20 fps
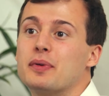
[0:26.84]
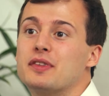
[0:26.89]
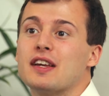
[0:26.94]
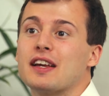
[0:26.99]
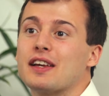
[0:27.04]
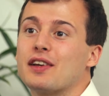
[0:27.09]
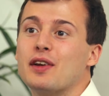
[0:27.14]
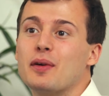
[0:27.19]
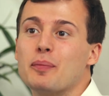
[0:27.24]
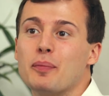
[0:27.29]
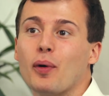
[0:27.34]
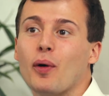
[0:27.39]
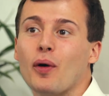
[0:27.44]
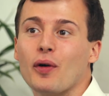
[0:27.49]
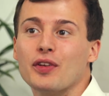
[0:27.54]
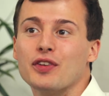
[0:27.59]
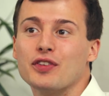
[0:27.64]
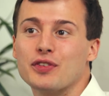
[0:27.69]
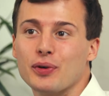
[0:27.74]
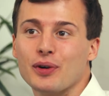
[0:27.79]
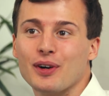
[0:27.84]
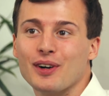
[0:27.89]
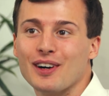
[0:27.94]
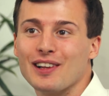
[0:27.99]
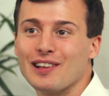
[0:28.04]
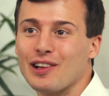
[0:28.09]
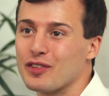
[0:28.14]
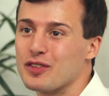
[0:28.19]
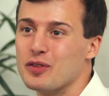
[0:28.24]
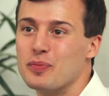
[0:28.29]
particularly important to a
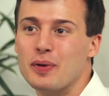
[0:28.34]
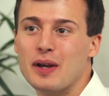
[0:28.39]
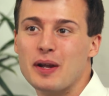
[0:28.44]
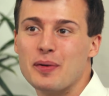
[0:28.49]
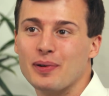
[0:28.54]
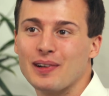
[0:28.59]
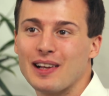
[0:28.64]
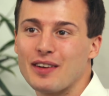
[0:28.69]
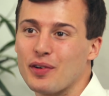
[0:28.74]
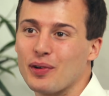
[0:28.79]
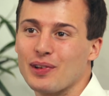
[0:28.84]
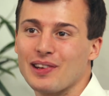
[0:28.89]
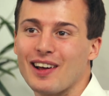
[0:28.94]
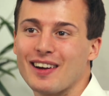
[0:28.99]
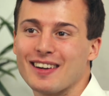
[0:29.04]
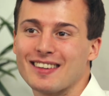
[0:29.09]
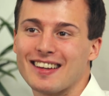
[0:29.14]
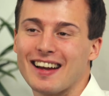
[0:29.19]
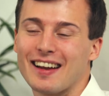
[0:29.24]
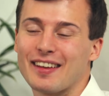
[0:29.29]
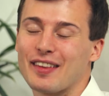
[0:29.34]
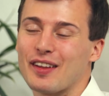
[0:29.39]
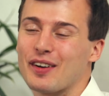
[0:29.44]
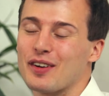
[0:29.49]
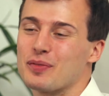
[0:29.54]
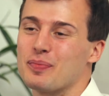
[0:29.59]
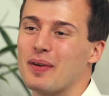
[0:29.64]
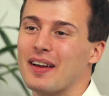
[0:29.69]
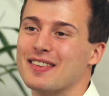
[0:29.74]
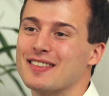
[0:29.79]
lot of people. Everyone likes getting their
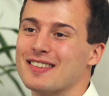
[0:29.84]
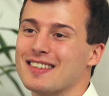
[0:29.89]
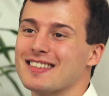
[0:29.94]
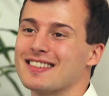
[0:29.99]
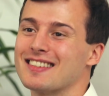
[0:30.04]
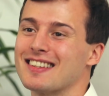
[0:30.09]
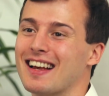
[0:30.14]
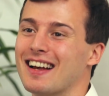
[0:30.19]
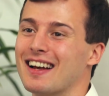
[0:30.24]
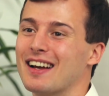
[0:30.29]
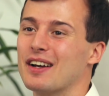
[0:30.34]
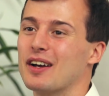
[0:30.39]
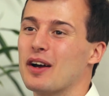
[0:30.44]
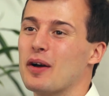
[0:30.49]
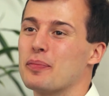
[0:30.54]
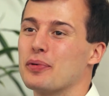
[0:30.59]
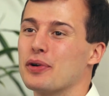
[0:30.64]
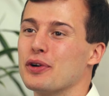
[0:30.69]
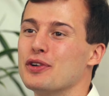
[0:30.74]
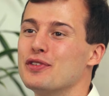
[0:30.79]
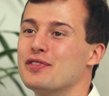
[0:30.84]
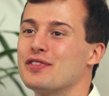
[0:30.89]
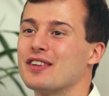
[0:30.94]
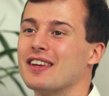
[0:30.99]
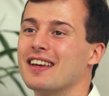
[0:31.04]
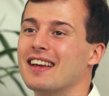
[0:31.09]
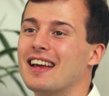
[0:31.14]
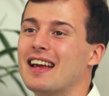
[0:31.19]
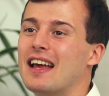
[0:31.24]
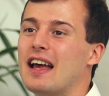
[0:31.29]
expenses approved.
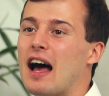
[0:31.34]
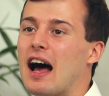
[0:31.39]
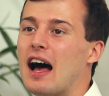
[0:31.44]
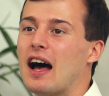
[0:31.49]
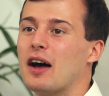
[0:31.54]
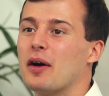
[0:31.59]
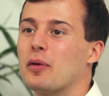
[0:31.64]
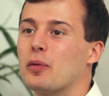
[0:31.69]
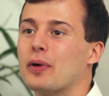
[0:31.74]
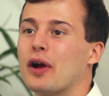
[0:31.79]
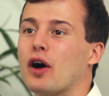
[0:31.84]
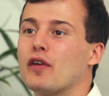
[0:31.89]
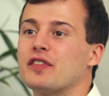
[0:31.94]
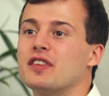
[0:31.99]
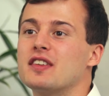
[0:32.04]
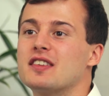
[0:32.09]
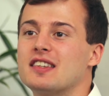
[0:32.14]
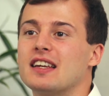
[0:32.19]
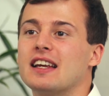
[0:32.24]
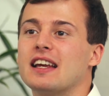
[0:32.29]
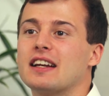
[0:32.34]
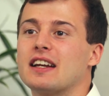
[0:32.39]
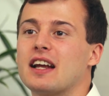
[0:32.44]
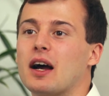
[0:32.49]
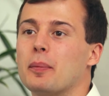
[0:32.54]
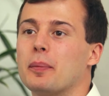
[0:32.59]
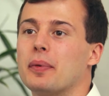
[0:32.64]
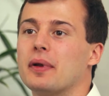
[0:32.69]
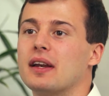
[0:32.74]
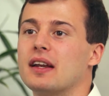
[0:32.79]
We often see in
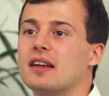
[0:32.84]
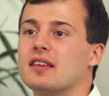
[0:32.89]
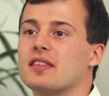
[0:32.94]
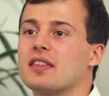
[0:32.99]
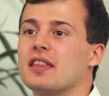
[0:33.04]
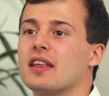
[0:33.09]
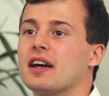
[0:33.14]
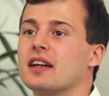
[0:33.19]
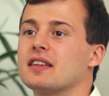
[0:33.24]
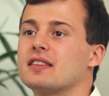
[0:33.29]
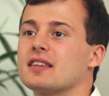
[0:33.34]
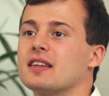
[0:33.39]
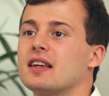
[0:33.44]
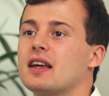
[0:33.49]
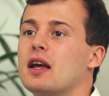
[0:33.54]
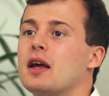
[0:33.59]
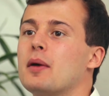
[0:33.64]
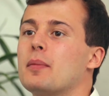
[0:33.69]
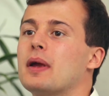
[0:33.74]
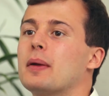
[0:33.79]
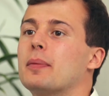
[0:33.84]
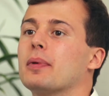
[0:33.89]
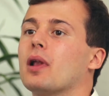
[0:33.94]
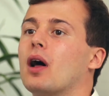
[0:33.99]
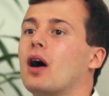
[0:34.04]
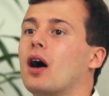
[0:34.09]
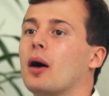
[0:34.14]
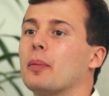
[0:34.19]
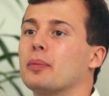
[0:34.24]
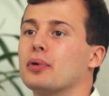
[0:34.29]
companies that people
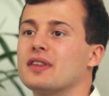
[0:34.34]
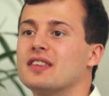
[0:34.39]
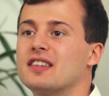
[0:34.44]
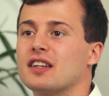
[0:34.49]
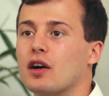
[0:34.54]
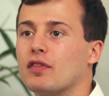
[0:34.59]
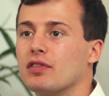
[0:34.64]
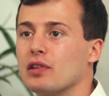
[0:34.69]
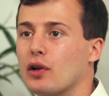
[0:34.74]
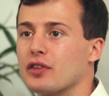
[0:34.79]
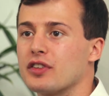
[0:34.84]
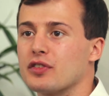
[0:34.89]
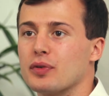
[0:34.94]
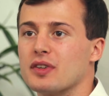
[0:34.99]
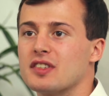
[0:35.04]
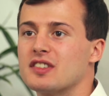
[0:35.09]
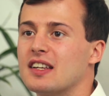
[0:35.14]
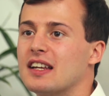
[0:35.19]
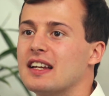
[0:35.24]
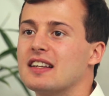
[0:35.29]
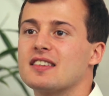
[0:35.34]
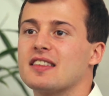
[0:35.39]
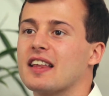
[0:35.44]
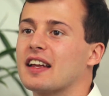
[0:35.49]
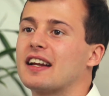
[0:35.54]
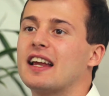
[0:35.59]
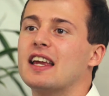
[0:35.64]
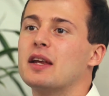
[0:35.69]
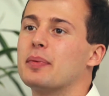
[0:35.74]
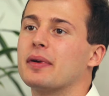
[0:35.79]
are printing off lots of receipts, they're
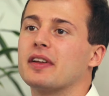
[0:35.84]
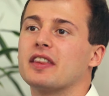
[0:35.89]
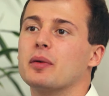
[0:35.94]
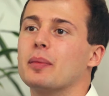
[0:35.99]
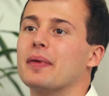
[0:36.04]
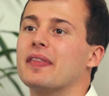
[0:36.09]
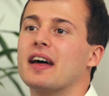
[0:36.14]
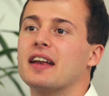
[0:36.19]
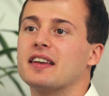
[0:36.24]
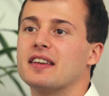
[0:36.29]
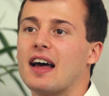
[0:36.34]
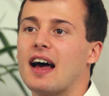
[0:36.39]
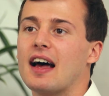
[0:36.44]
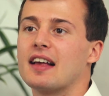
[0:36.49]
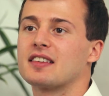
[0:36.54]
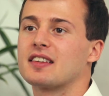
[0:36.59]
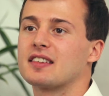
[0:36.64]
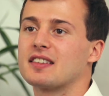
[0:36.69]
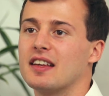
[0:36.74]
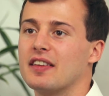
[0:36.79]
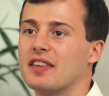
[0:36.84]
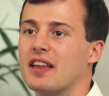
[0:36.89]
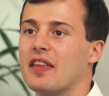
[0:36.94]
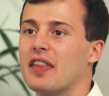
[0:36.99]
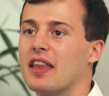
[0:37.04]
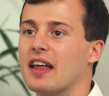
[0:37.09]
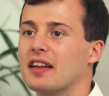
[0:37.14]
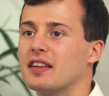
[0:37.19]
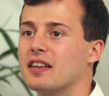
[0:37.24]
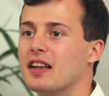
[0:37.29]
keeping them in their desks, and then
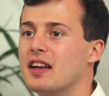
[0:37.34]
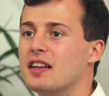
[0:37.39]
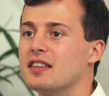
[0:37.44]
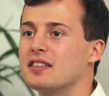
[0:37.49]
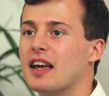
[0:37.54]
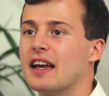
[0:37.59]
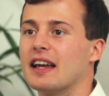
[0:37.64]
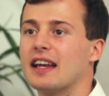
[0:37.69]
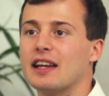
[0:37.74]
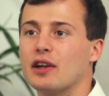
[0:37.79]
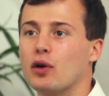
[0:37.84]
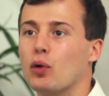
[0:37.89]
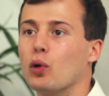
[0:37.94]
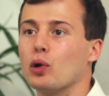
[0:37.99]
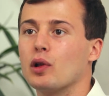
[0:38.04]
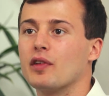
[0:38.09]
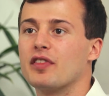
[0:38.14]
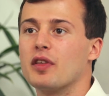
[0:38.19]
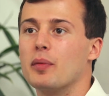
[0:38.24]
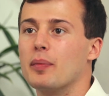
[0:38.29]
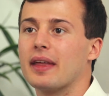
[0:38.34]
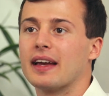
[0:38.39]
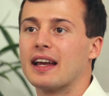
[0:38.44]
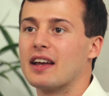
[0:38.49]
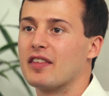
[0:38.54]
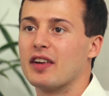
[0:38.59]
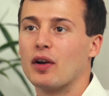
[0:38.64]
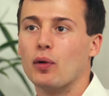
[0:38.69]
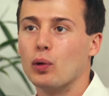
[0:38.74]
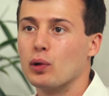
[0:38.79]
they're taking all of them, they're
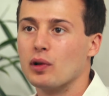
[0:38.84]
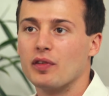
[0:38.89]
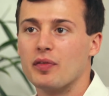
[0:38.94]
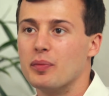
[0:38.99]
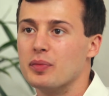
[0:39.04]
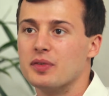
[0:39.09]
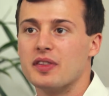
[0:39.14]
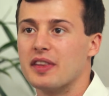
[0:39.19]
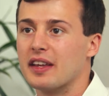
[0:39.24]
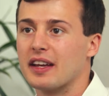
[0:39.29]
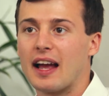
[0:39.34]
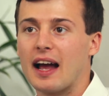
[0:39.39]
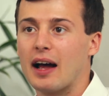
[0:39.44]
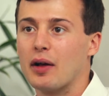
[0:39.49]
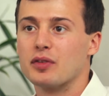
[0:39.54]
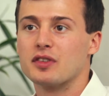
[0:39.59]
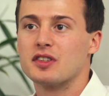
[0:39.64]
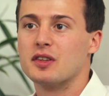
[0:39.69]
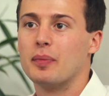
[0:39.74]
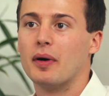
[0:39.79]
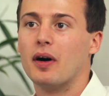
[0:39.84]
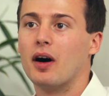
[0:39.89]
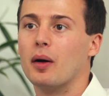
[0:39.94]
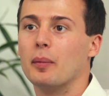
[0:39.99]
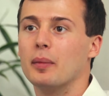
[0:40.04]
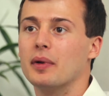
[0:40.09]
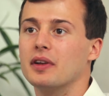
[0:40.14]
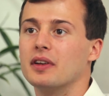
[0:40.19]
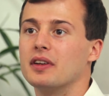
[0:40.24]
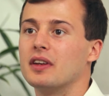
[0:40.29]
giving all of them to the accounts
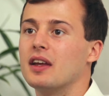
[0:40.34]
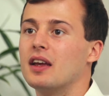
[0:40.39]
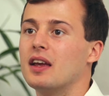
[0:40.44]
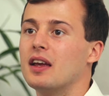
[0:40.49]
department.